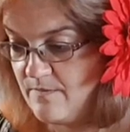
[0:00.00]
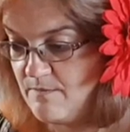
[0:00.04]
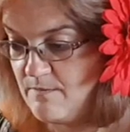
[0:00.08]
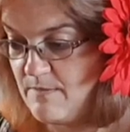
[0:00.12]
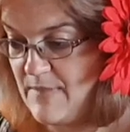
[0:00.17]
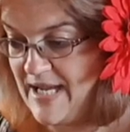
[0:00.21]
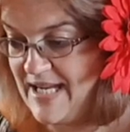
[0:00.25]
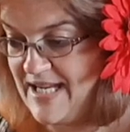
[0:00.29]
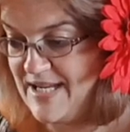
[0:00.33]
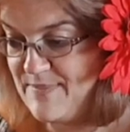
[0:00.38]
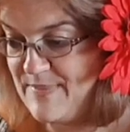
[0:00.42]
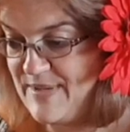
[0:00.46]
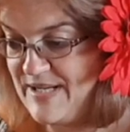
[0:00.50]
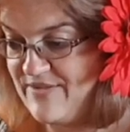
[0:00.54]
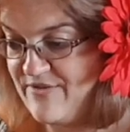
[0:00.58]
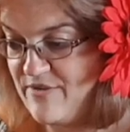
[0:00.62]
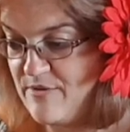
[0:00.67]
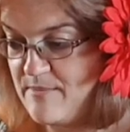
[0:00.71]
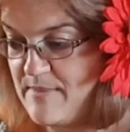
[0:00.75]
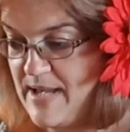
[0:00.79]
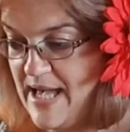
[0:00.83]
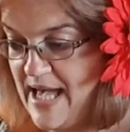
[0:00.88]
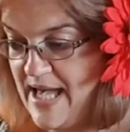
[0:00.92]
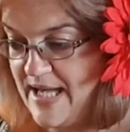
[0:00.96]
make a bit of
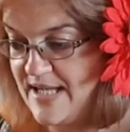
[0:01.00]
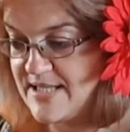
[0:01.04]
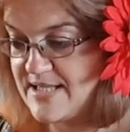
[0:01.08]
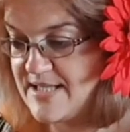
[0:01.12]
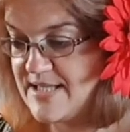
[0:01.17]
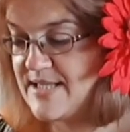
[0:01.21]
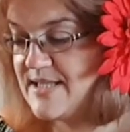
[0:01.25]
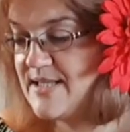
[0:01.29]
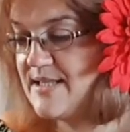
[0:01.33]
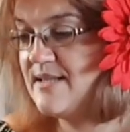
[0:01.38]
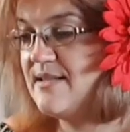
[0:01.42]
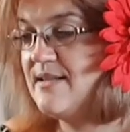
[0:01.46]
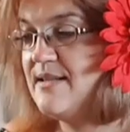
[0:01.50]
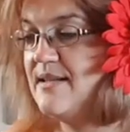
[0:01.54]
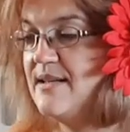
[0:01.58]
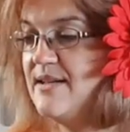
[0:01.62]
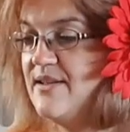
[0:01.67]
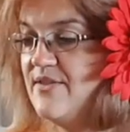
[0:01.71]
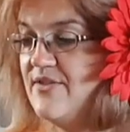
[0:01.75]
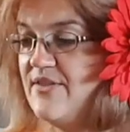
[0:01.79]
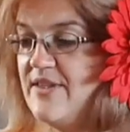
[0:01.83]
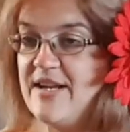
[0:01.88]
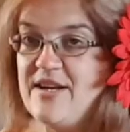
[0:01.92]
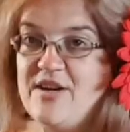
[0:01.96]
a mess,
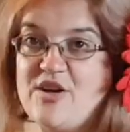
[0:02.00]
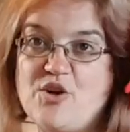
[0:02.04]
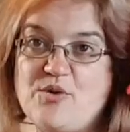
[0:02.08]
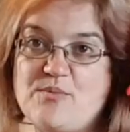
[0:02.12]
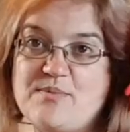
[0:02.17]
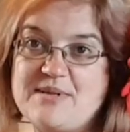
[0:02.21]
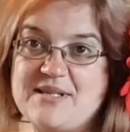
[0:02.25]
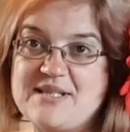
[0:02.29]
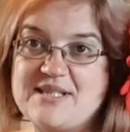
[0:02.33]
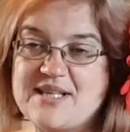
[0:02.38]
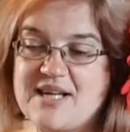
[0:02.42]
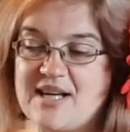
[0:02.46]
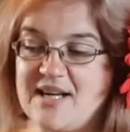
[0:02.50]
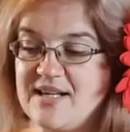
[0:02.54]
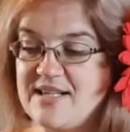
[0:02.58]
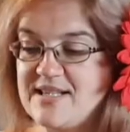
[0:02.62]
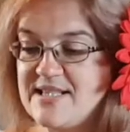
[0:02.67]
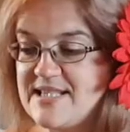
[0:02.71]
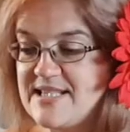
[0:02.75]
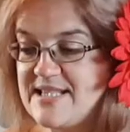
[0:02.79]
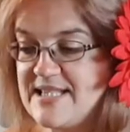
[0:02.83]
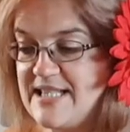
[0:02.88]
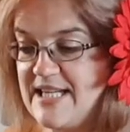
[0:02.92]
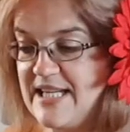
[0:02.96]
then nobody's going
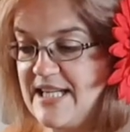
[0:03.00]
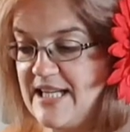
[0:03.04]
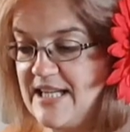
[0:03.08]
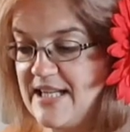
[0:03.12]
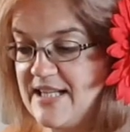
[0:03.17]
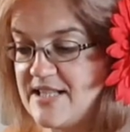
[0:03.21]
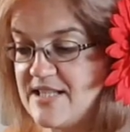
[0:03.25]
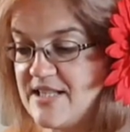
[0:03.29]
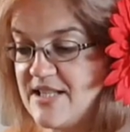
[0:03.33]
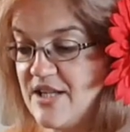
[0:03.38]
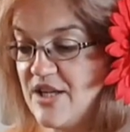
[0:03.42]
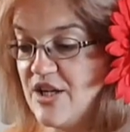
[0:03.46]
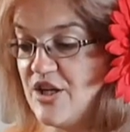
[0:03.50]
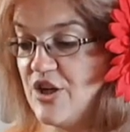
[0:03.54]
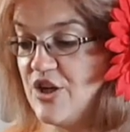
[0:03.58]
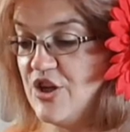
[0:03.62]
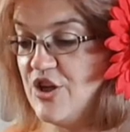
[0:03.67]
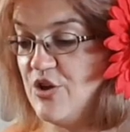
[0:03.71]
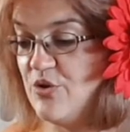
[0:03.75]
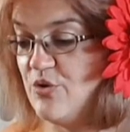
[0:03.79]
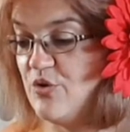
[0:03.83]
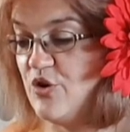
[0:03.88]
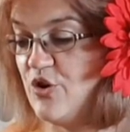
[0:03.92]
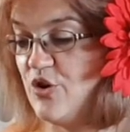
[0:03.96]
to see it.
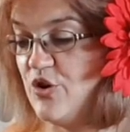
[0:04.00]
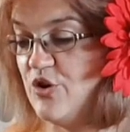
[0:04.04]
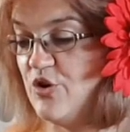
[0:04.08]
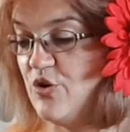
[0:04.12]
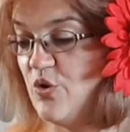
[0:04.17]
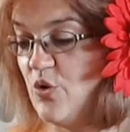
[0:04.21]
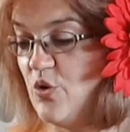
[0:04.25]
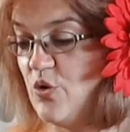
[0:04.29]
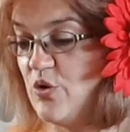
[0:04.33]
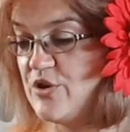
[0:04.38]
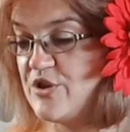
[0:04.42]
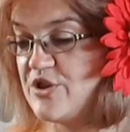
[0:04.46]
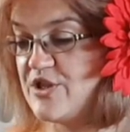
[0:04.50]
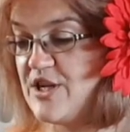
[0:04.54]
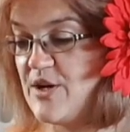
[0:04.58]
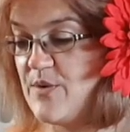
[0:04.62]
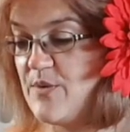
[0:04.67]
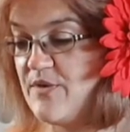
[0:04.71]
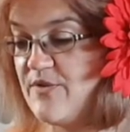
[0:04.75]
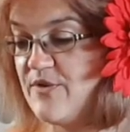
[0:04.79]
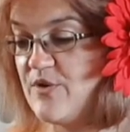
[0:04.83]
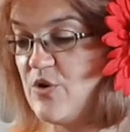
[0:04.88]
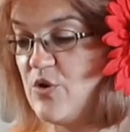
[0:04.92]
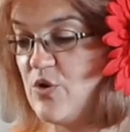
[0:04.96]
You could
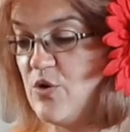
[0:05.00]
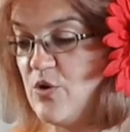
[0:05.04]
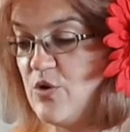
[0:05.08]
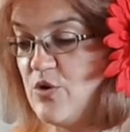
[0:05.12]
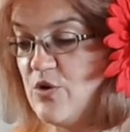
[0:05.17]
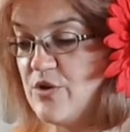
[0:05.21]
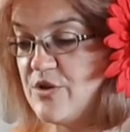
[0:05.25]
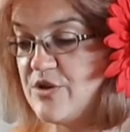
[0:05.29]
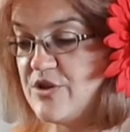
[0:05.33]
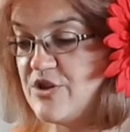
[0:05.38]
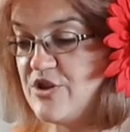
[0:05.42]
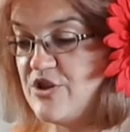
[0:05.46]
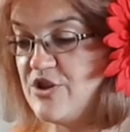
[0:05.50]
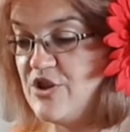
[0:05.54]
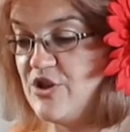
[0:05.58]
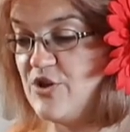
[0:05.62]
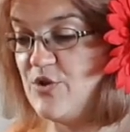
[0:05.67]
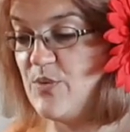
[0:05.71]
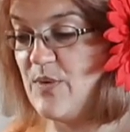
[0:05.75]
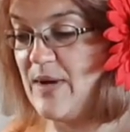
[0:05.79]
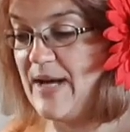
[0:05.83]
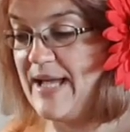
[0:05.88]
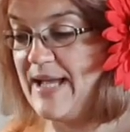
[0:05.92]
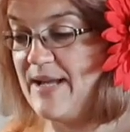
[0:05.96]
also, of course,
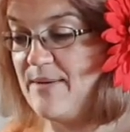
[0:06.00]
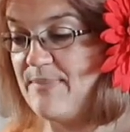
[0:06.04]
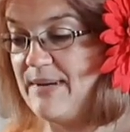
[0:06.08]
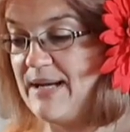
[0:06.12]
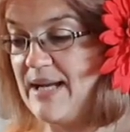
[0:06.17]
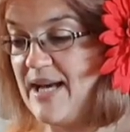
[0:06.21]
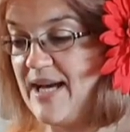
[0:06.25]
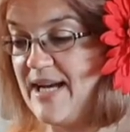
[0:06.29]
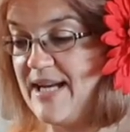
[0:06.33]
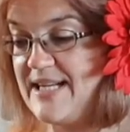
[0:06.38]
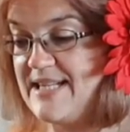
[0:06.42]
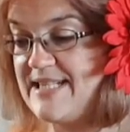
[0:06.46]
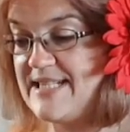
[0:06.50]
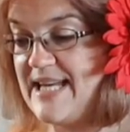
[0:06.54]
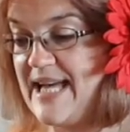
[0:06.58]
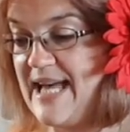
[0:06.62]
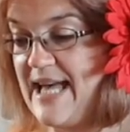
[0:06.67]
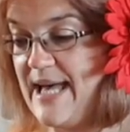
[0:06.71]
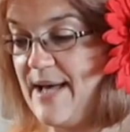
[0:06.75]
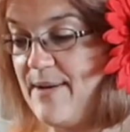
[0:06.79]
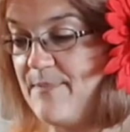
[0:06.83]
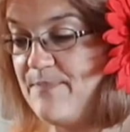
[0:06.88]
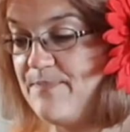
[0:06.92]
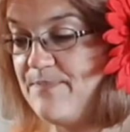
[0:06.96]
do a blind
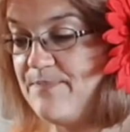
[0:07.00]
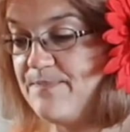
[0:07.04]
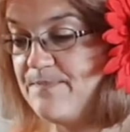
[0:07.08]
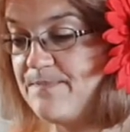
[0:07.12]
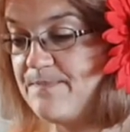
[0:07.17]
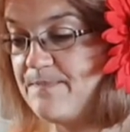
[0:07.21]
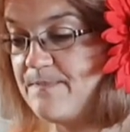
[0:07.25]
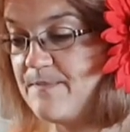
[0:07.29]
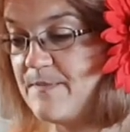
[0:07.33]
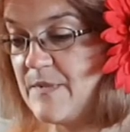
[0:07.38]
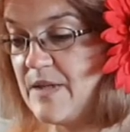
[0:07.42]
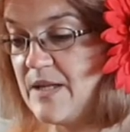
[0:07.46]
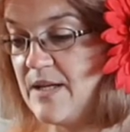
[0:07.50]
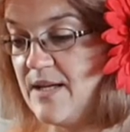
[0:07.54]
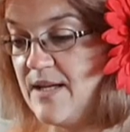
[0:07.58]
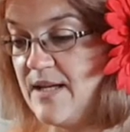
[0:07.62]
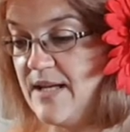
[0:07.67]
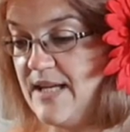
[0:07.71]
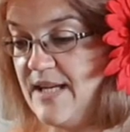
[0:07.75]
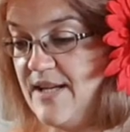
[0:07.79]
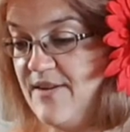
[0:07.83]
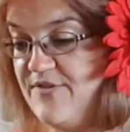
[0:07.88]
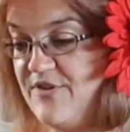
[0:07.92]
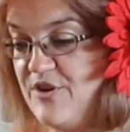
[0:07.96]
hem
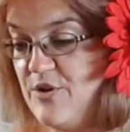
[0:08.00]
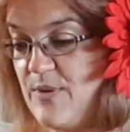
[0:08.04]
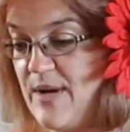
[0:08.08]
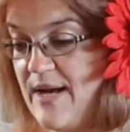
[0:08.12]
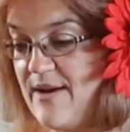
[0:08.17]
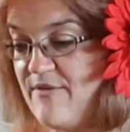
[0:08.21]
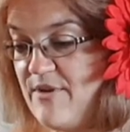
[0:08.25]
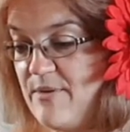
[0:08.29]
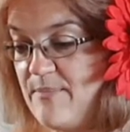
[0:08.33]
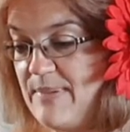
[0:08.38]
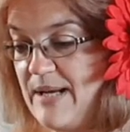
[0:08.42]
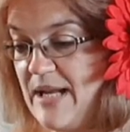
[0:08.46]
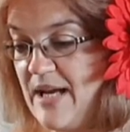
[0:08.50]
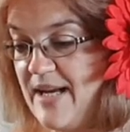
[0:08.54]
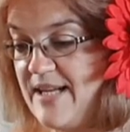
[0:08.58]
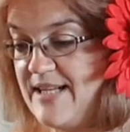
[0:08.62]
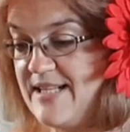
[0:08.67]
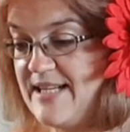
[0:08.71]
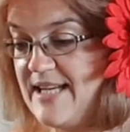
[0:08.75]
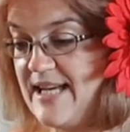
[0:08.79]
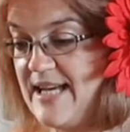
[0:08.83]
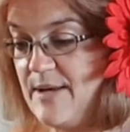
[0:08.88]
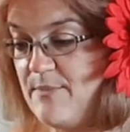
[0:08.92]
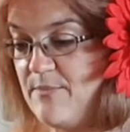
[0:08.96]
if you have a
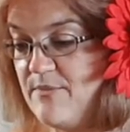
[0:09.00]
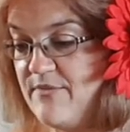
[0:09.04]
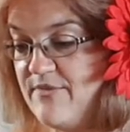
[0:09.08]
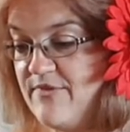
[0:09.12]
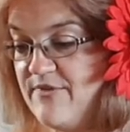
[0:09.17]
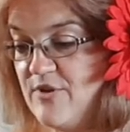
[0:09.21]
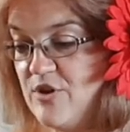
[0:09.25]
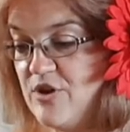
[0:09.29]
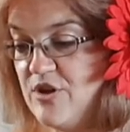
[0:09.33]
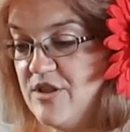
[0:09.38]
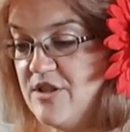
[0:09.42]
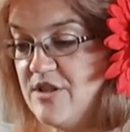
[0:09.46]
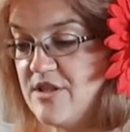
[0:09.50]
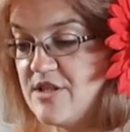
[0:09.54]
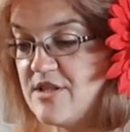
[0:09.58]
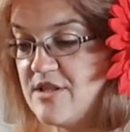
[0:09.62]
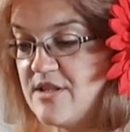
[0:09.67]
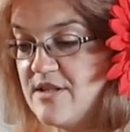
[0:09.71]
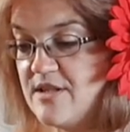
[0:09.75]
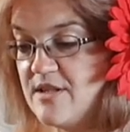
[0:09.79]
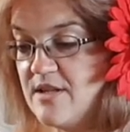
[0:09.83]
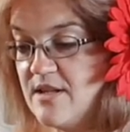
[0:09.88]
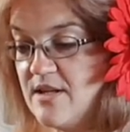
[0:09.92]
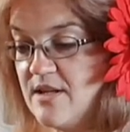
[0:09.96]
blind hem
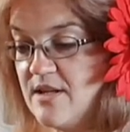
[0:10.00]
foot.